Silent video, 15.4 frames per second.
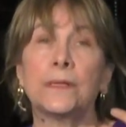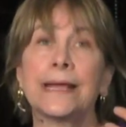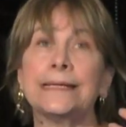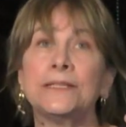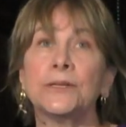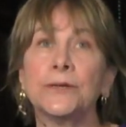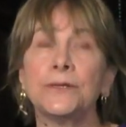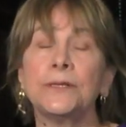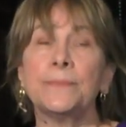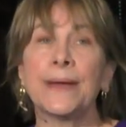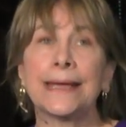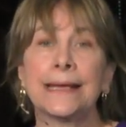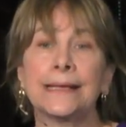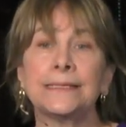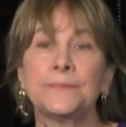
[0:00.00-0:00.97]
I turned to
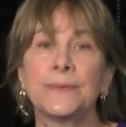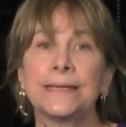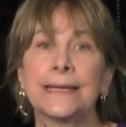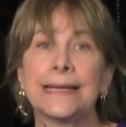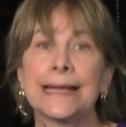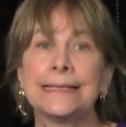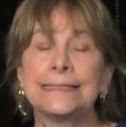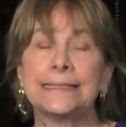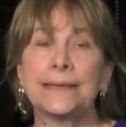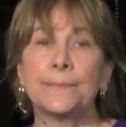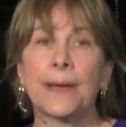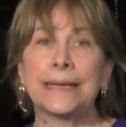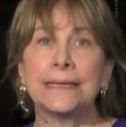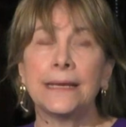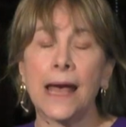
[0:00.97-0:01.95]
my husband and I said,
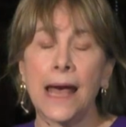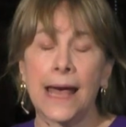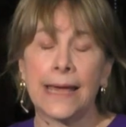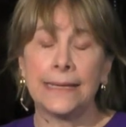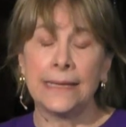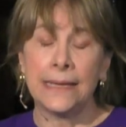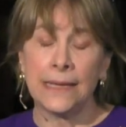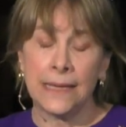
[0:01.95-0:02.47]
My God,